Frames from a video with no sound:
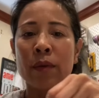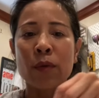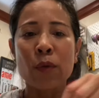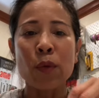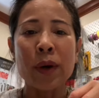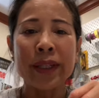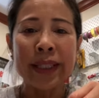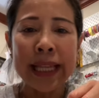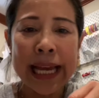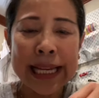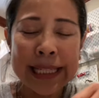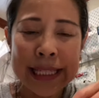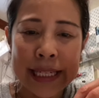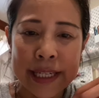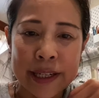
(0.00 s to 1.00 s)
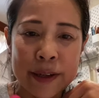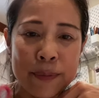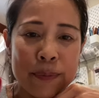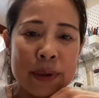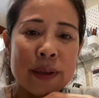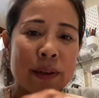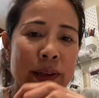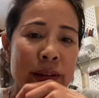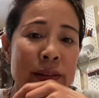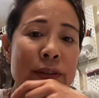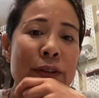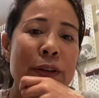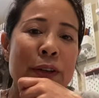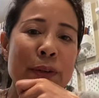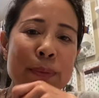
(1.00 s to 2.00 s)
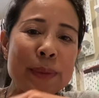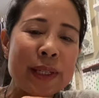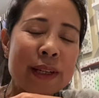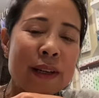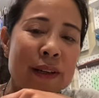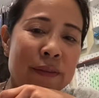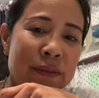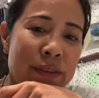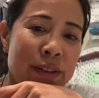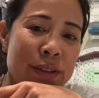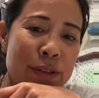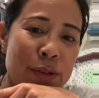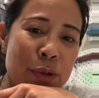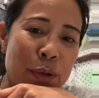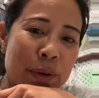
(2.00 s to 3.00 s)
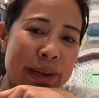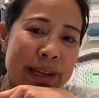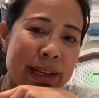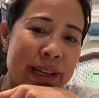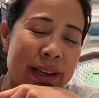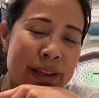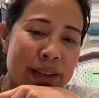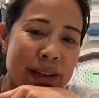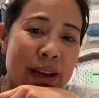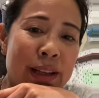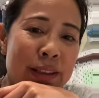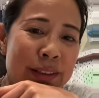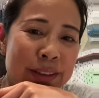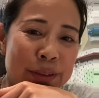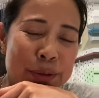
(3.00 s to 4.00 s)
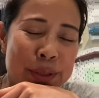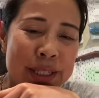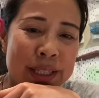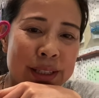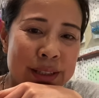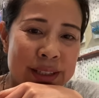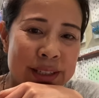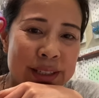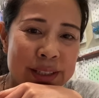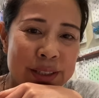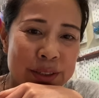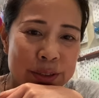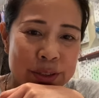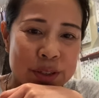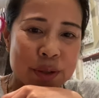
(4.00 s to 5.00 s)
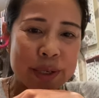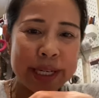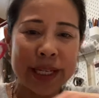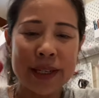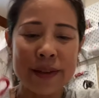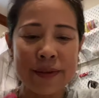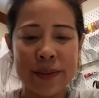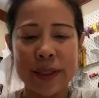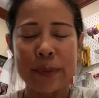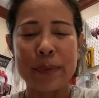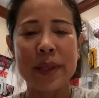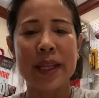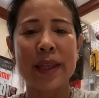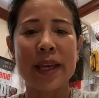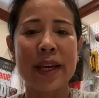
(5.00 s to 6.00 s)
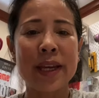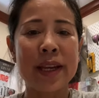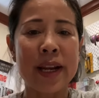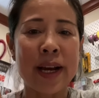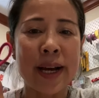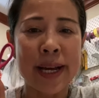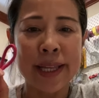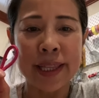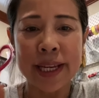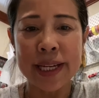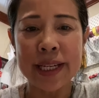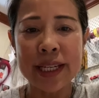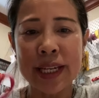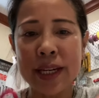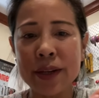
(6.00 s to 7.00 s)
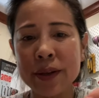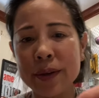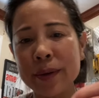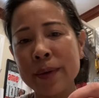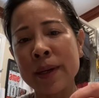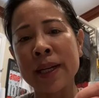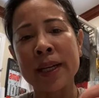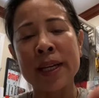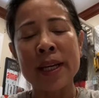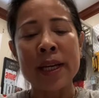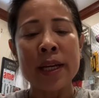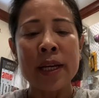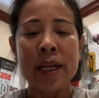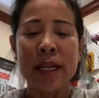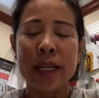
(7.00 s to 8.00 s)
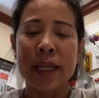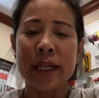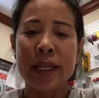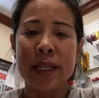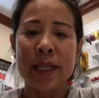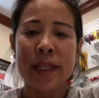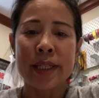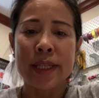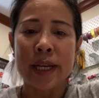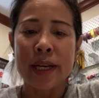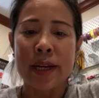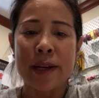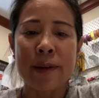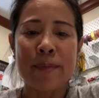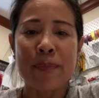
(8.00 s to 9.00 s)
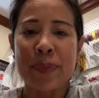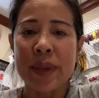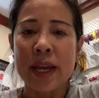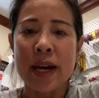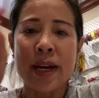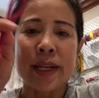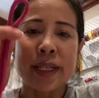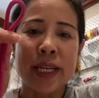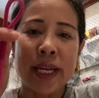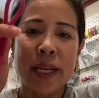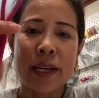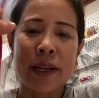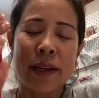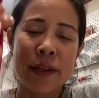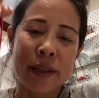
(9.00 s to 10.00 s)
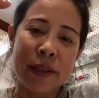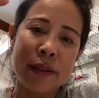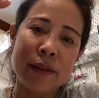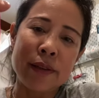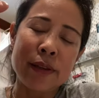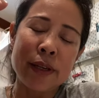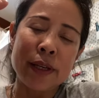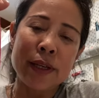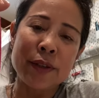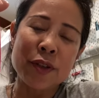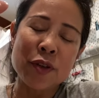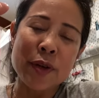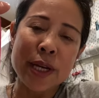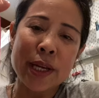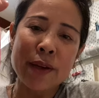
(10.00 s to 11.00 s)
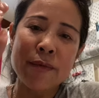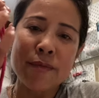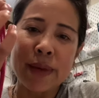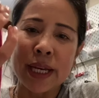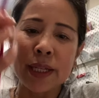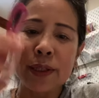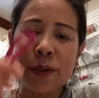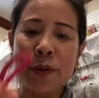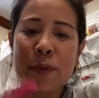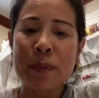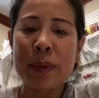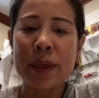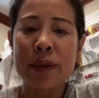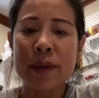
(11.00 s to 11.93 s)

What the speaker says: One last tip in terms of storing and not losing this little string. Something that I like to do is I take the string, make a loop,